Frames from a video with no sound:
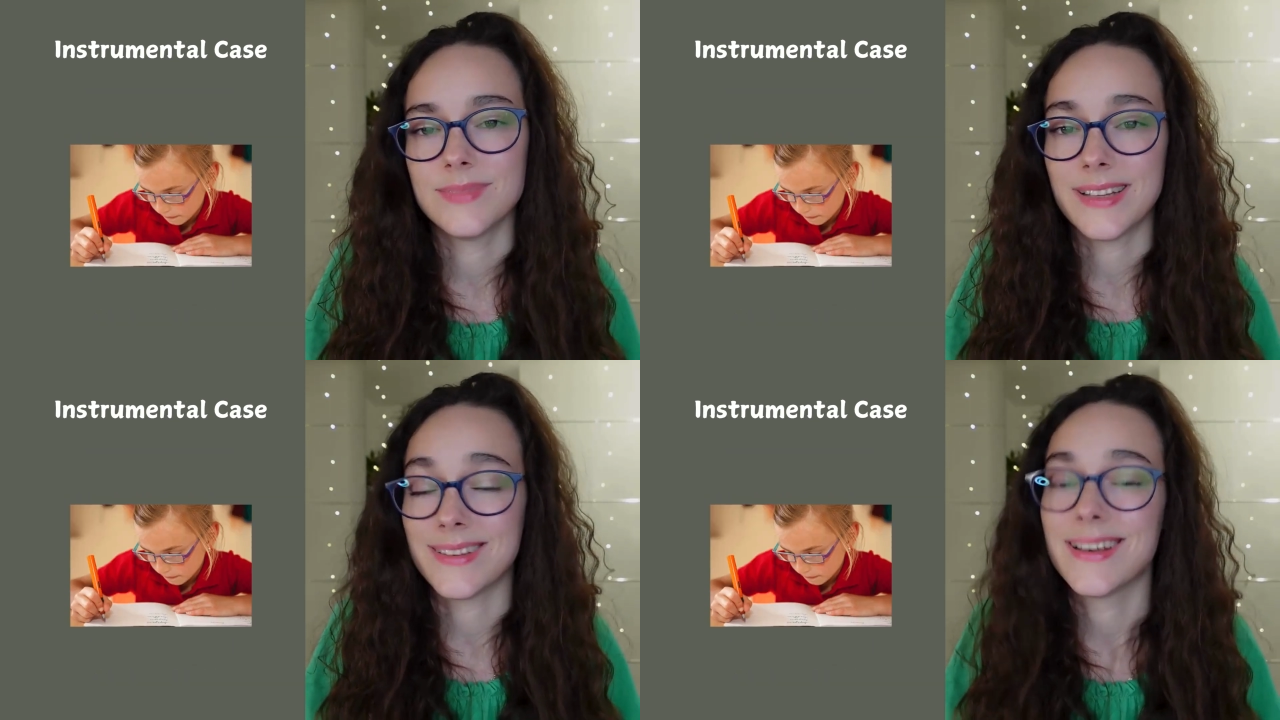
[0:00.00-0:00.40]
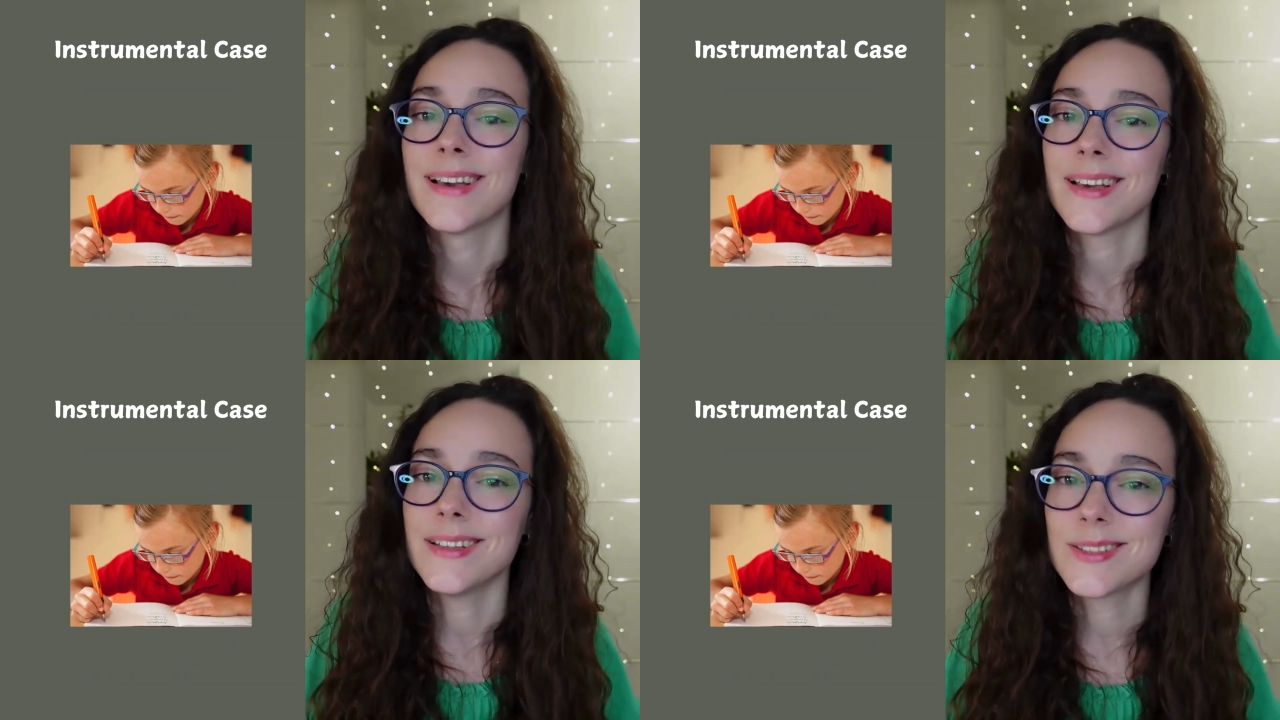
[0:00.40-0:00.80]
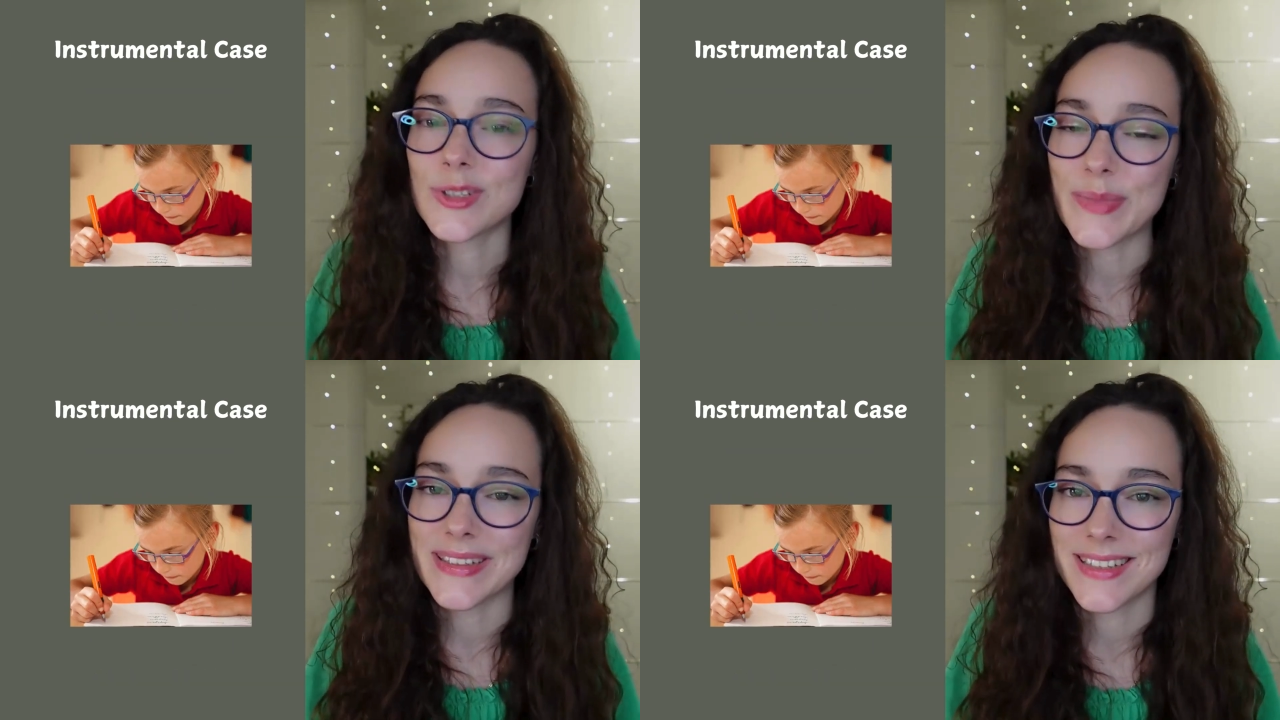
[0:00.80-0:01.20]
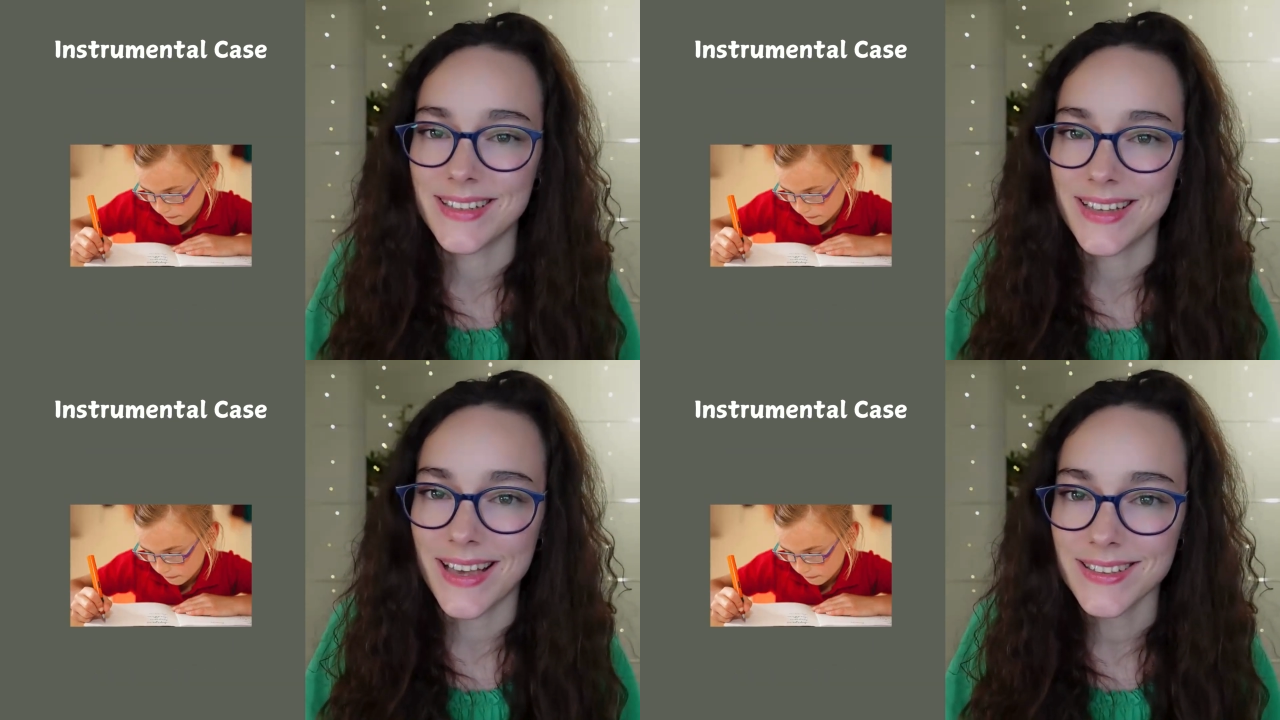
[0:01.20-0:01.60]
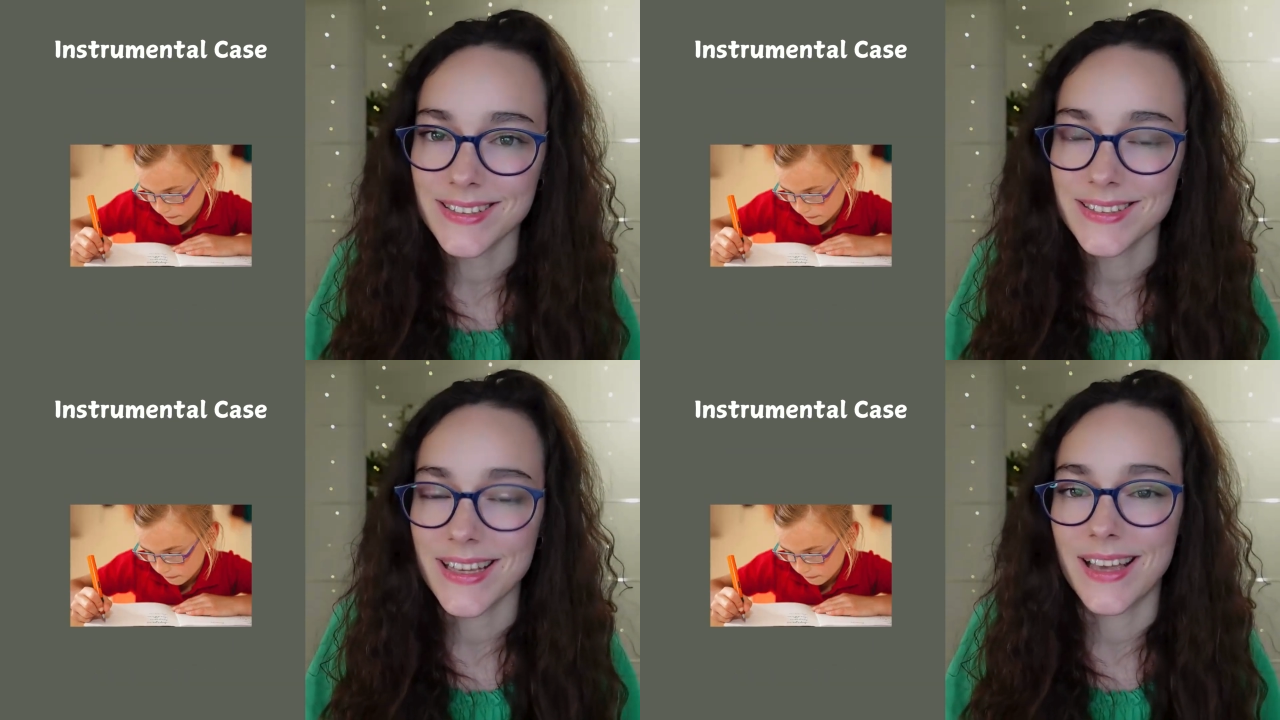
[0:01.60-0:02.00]
Then instrumental
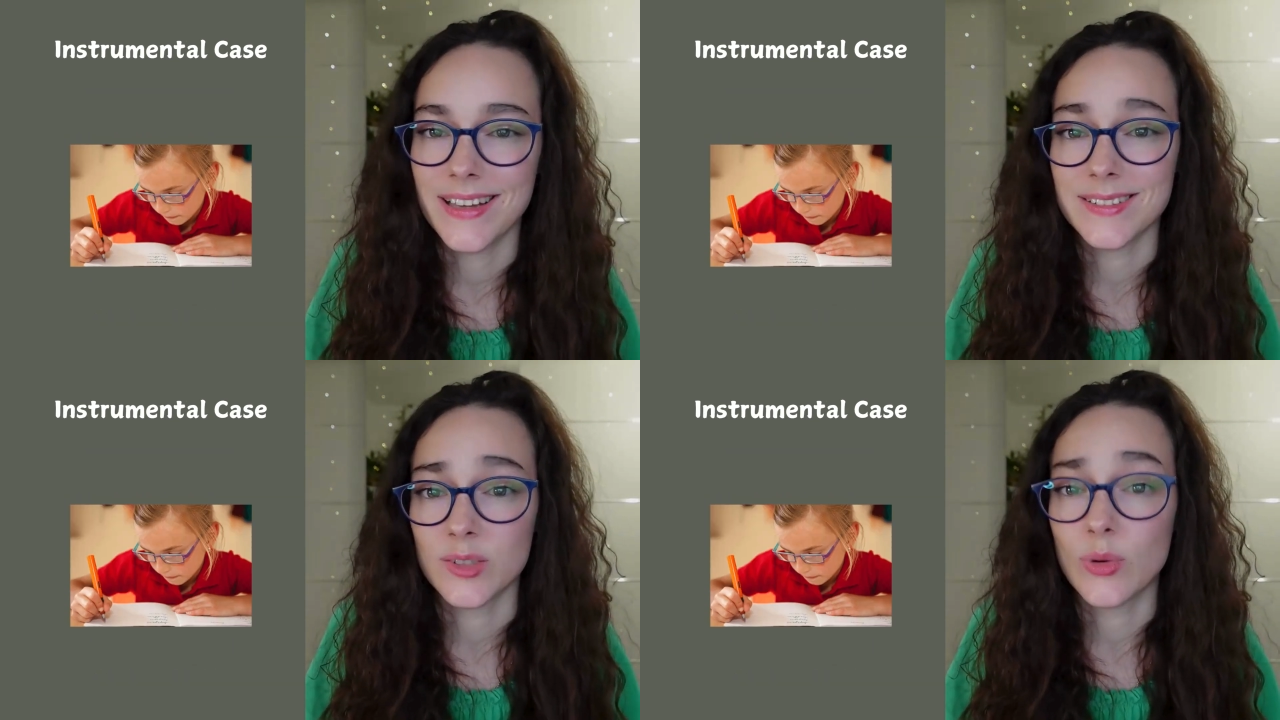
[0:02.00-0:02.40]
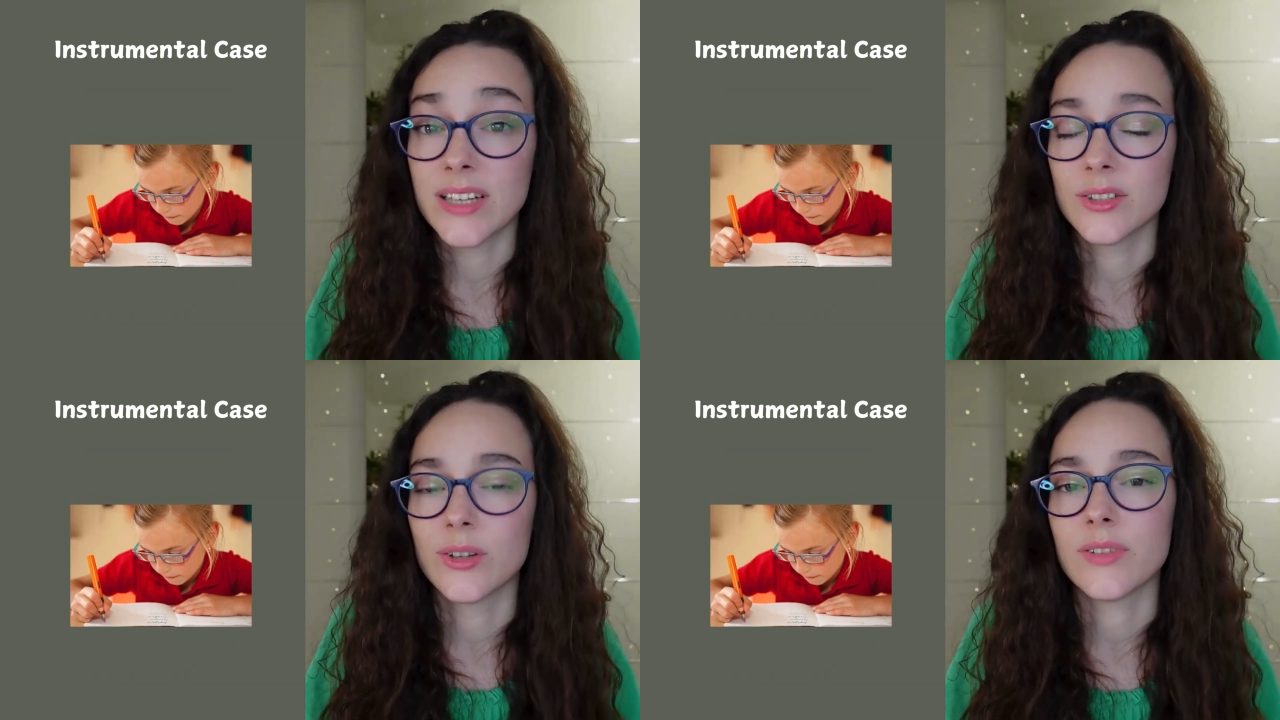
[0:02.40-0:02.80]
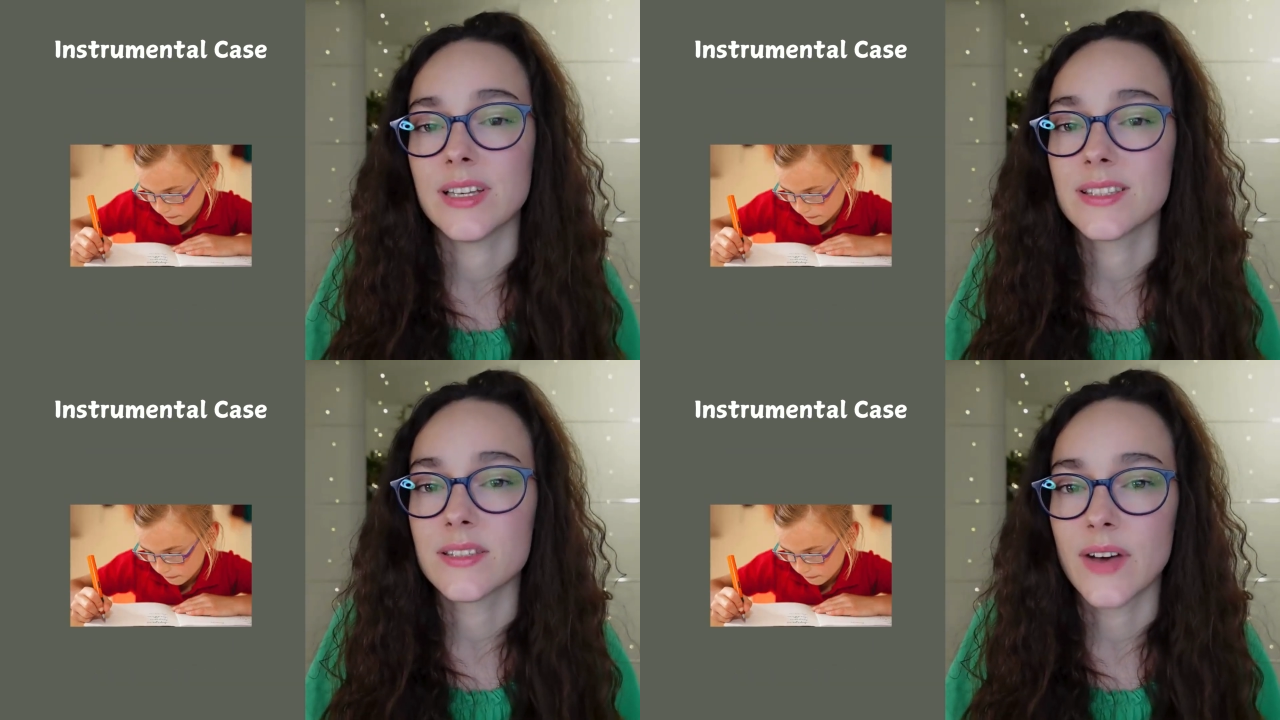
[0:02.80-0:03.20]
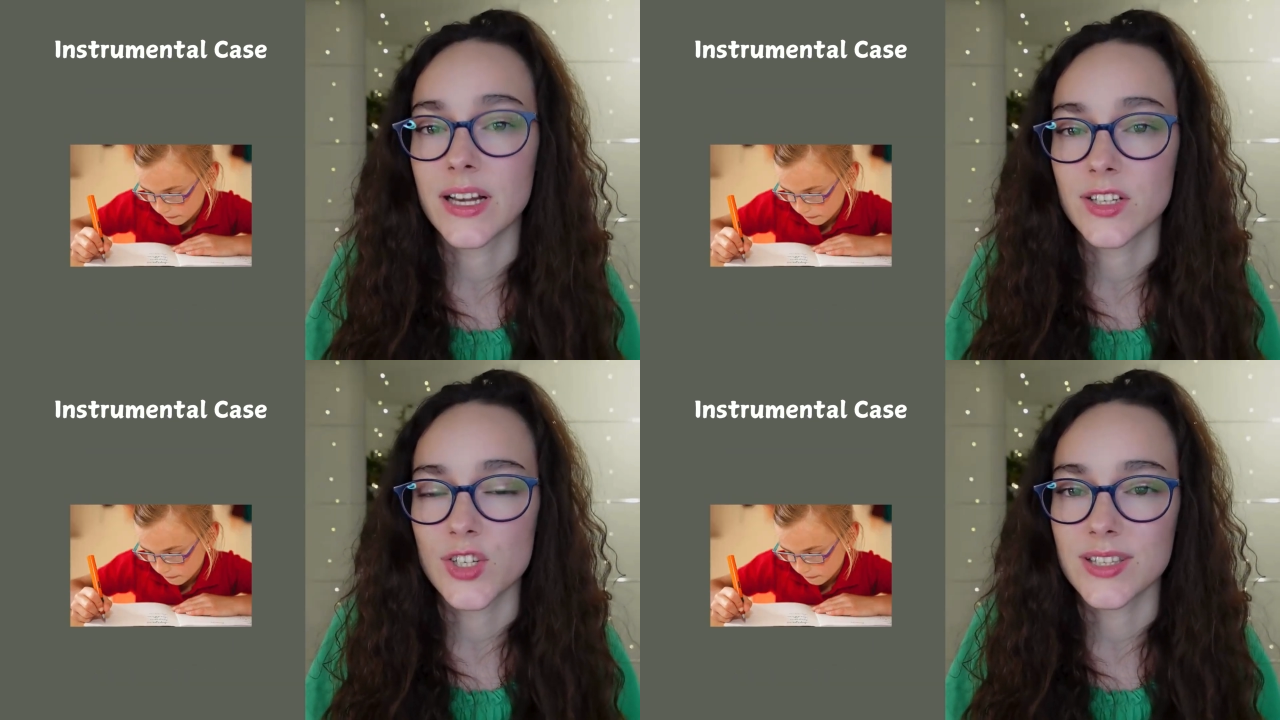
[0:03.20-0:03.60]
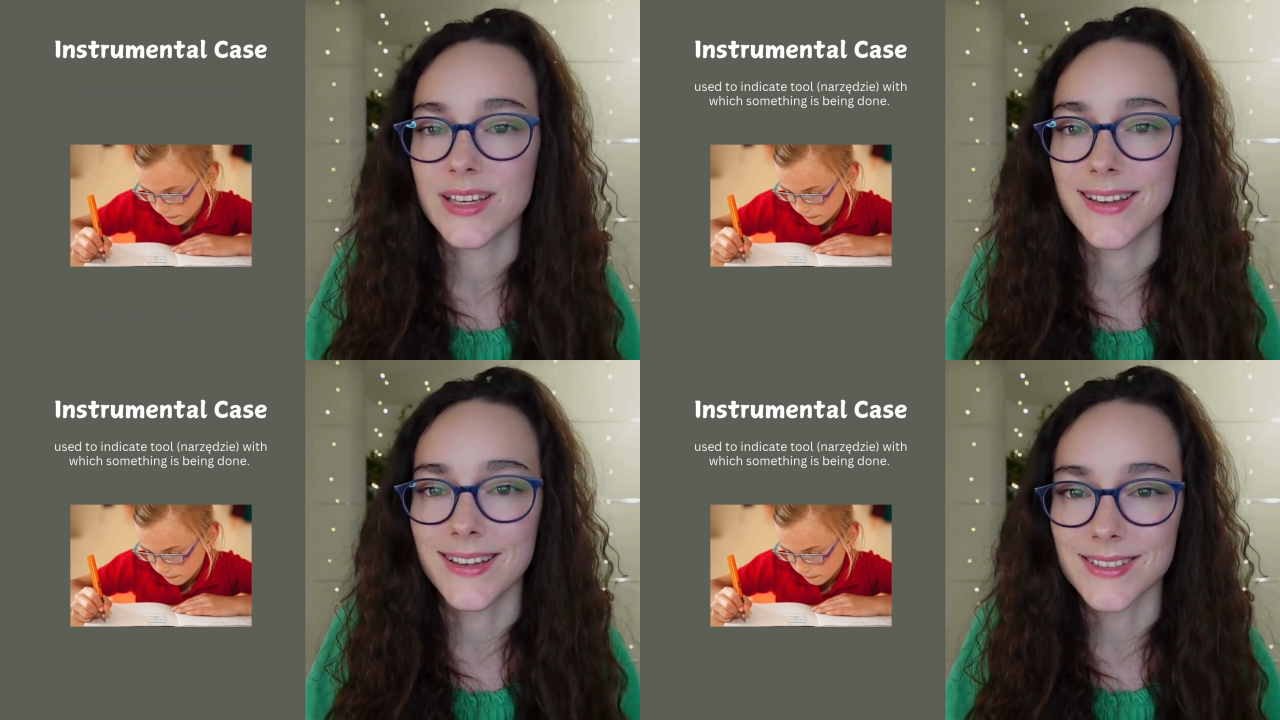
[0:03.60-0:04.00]
case, and one of its function
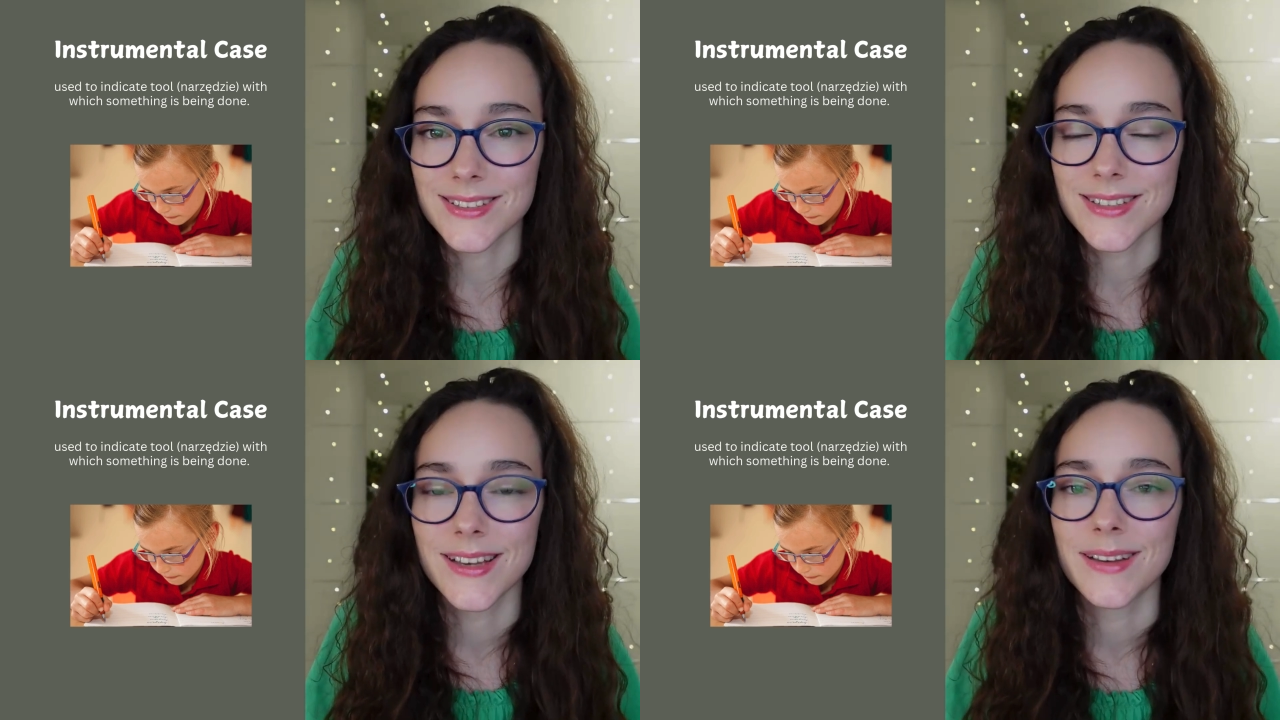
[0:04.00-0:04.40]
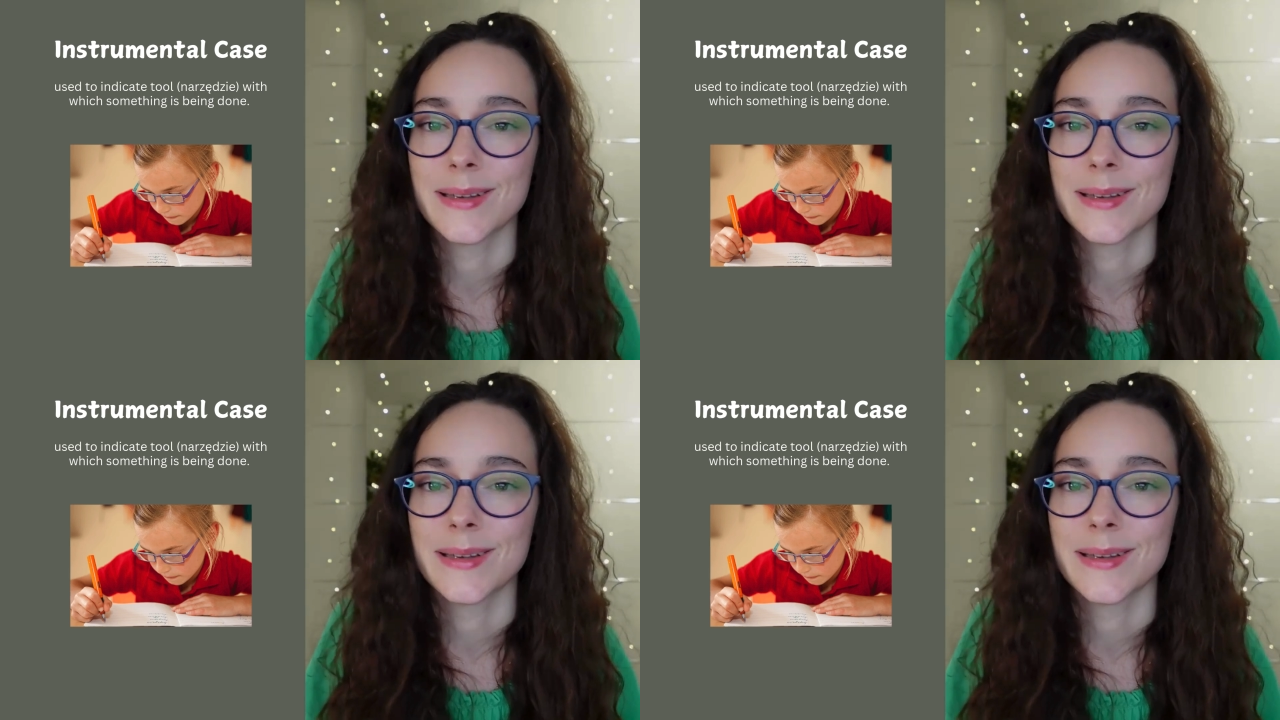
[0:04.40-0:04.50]
is